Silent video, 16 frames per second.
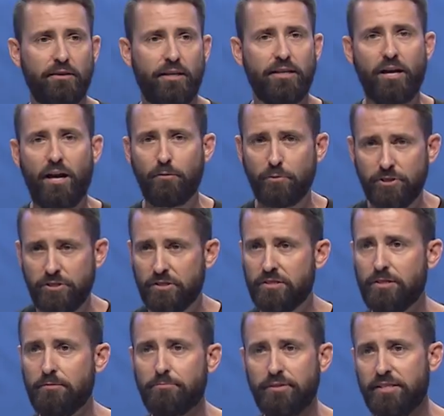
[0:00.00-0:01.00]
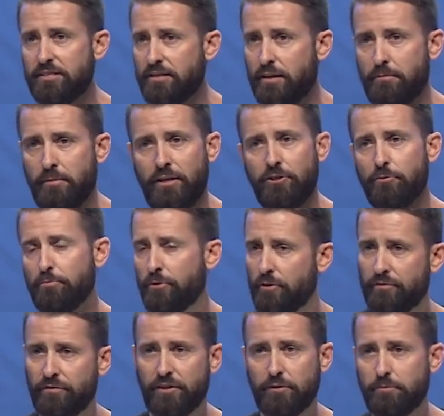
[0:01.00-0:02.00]
And God would just simply say, Man, you're
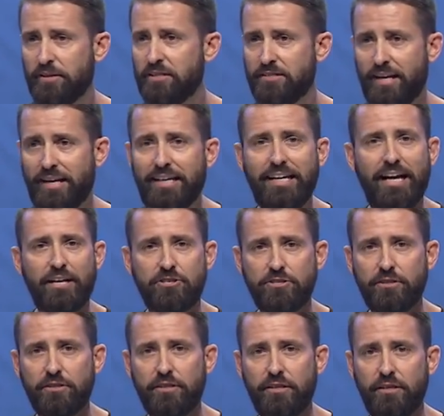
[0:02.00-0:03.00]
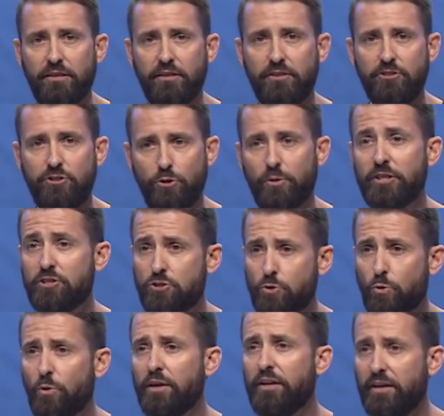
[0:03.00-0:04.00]
perfect because I can actually do
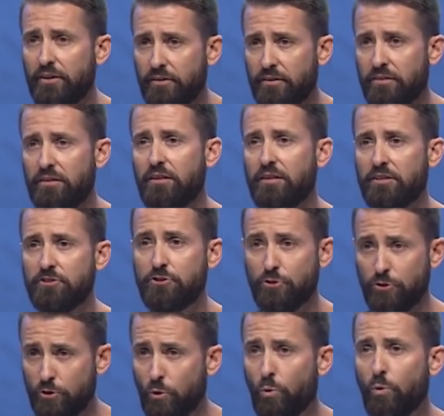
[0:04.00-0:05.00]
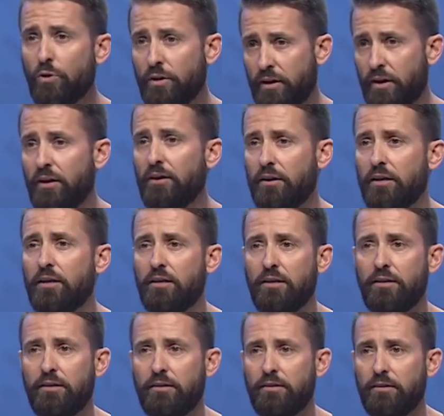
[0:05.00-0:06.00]
extraordinary things through your ordinary.
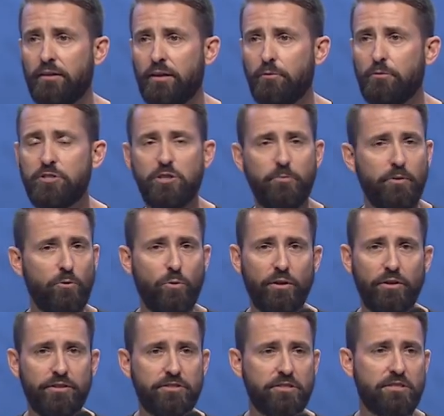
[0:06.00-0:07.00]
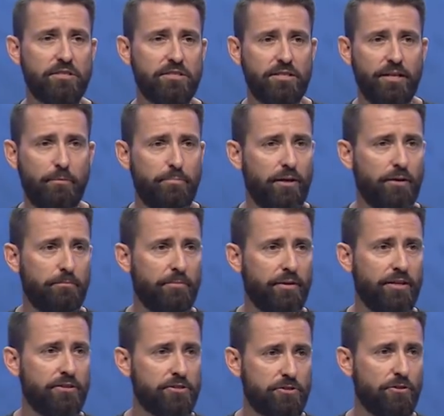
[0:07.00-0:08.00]
And would you be willing just to step up
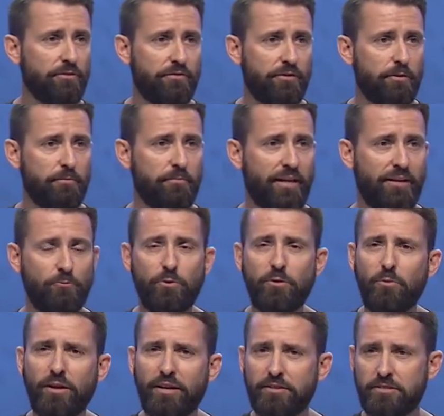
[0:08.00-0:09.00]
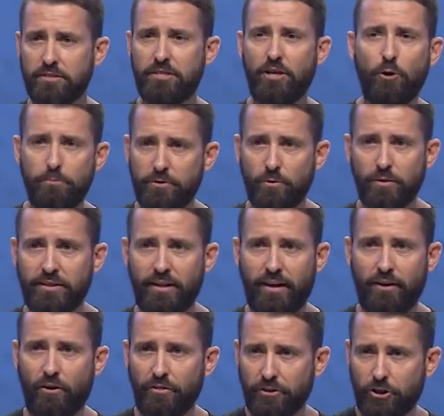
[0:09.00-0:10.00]
and to serve him? And we want to just help you with
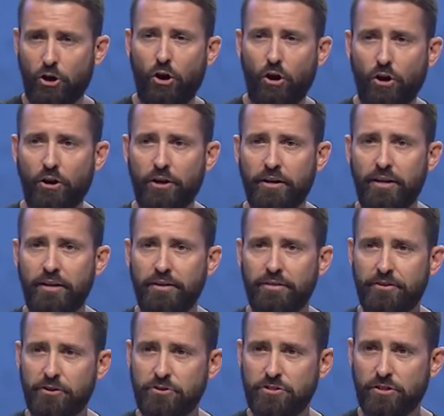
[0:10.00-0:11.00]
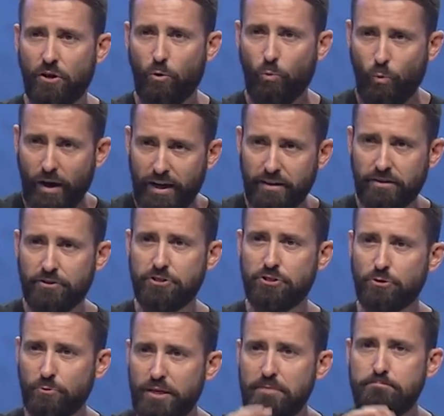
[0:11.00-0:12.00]
that. On the card, there's a way there's
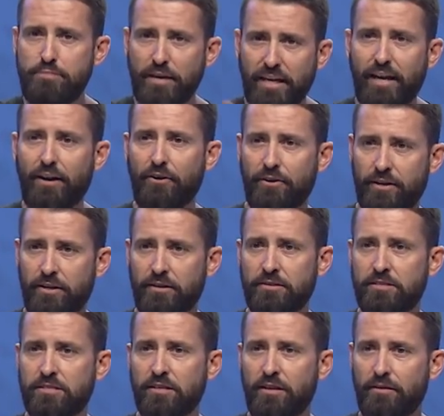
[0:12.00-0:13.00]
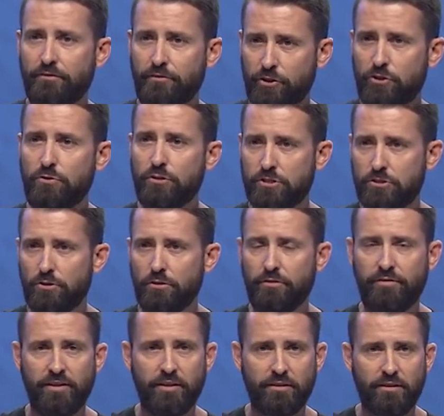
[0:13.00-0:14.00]
three big areas for you to
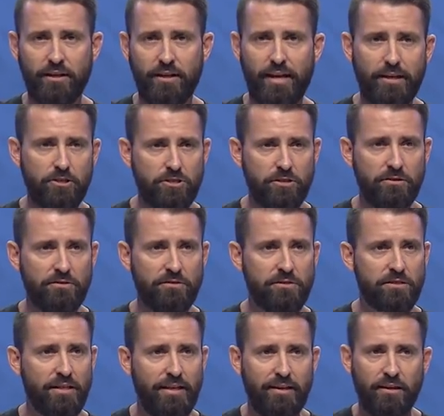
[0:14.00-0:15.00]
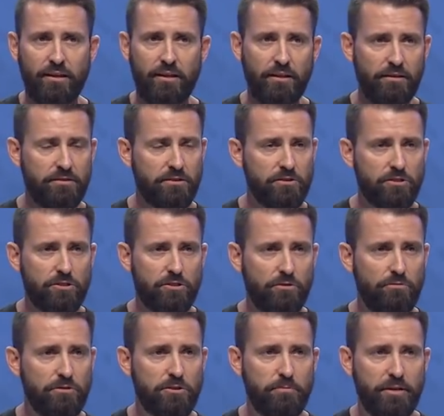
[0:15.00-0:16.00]
serve in. Connections, kids and
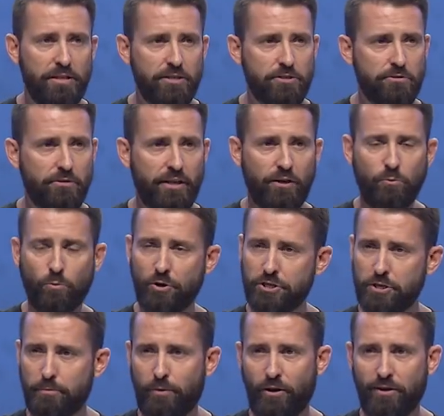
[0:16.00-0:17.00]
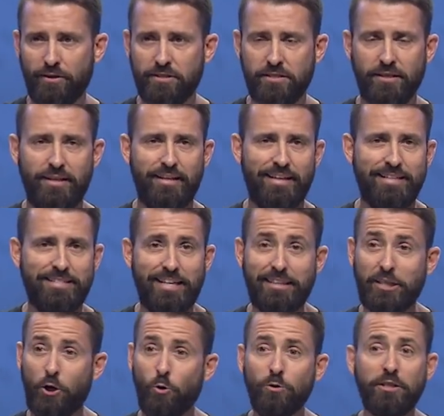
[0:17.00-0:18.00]
students ministry, and worship arts. Is
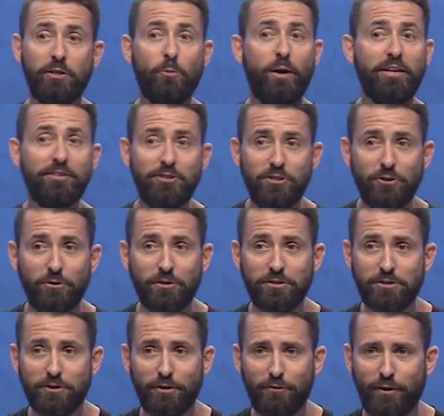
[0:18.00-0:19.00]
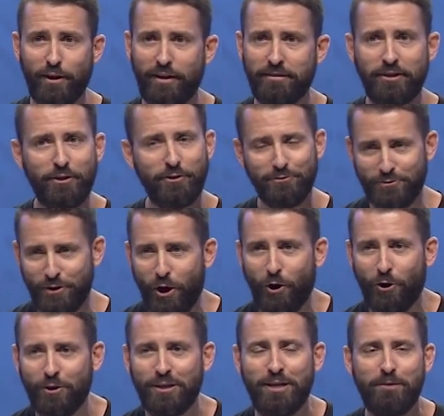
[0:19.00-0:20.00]
that the only way that you can serve around here?
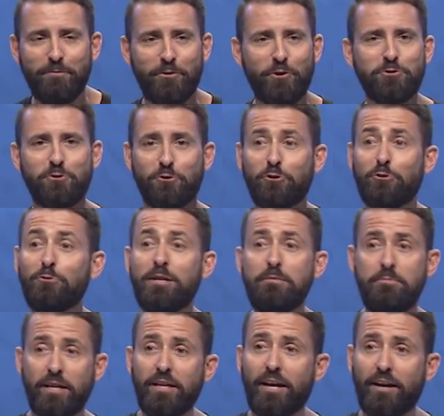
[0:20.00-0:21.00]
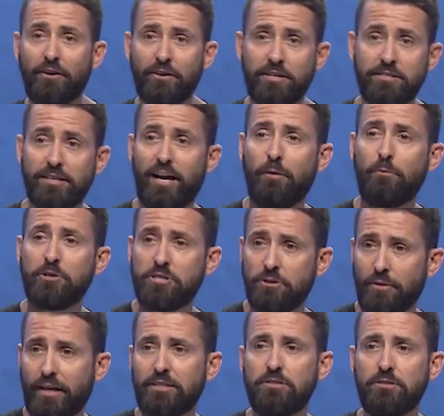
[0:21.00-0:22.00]
No. Those are three big areas that I would
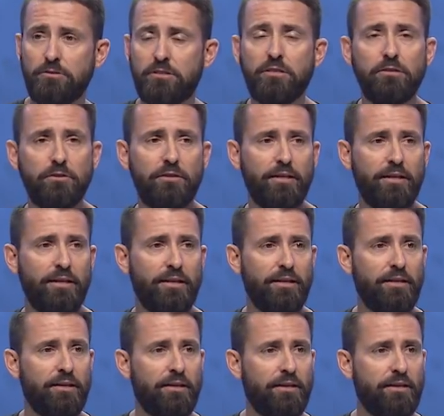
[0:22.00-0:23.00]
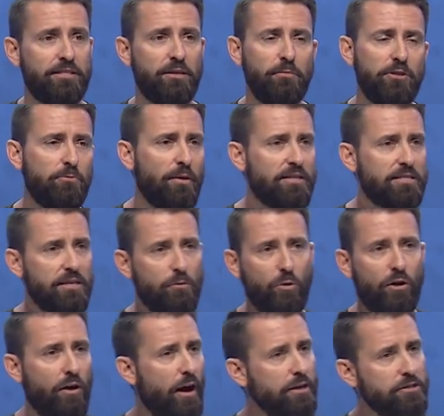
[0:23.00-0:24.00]
direct you to. And some of you may say,
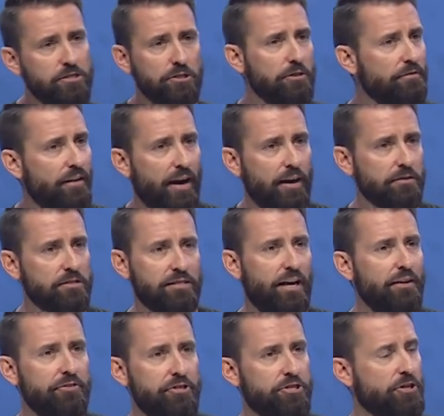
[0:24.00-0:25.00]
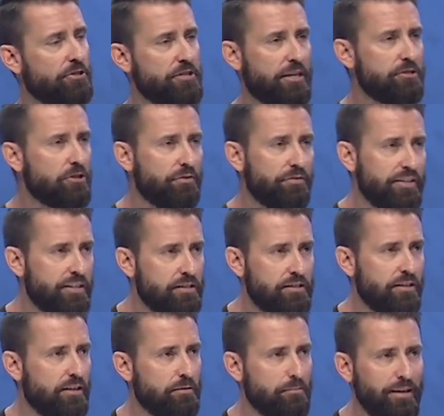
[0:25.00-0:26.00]
well, I serve outside the church, I serve in the
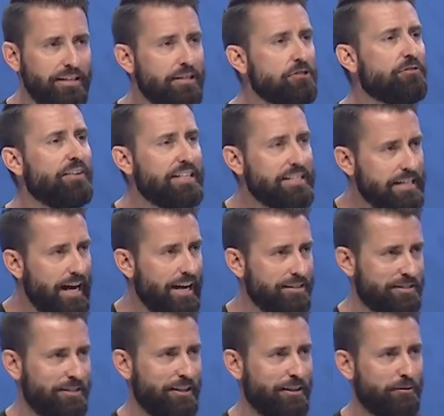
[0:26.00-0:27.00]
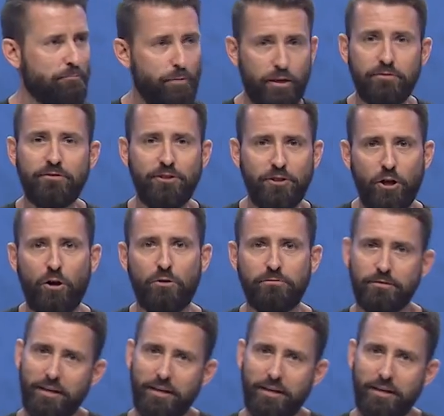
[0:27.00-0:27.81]
city. Man, that's fantastic. But, you know,